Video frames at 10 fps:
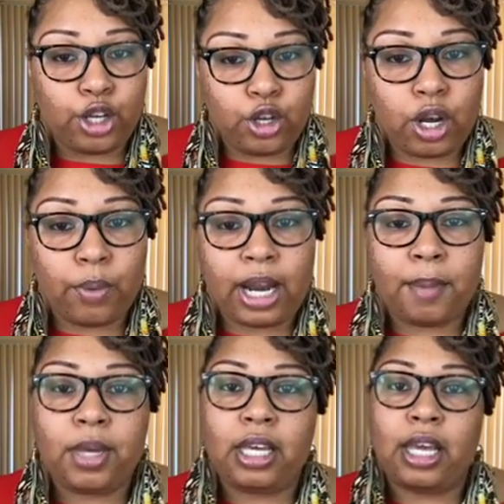You know what
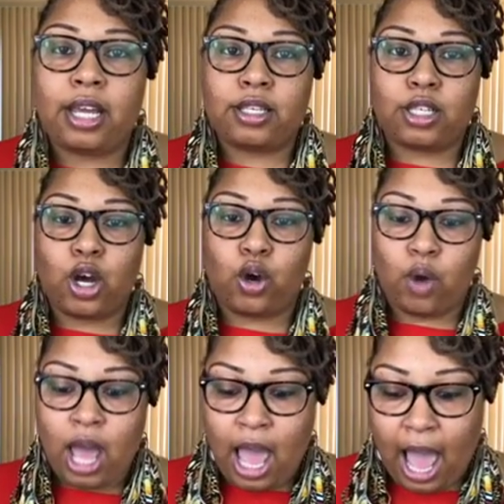I mean? And
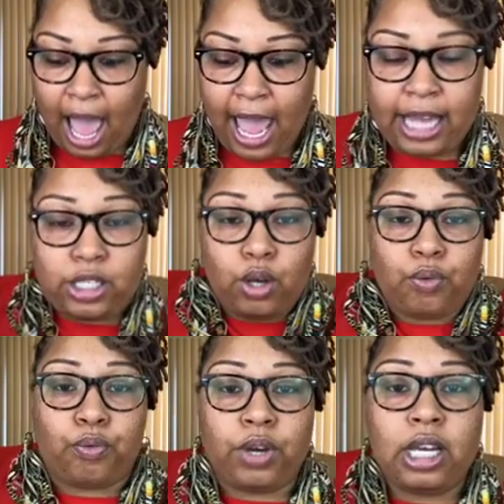so I had
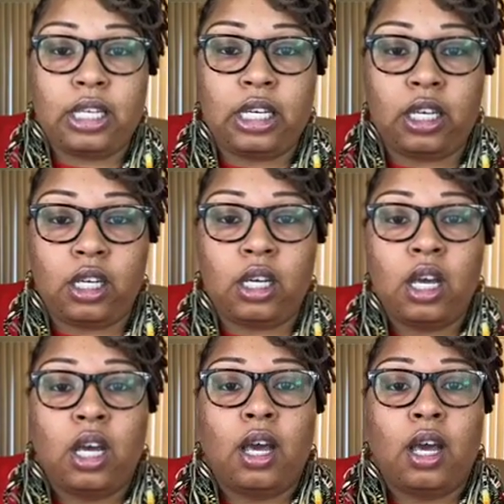to really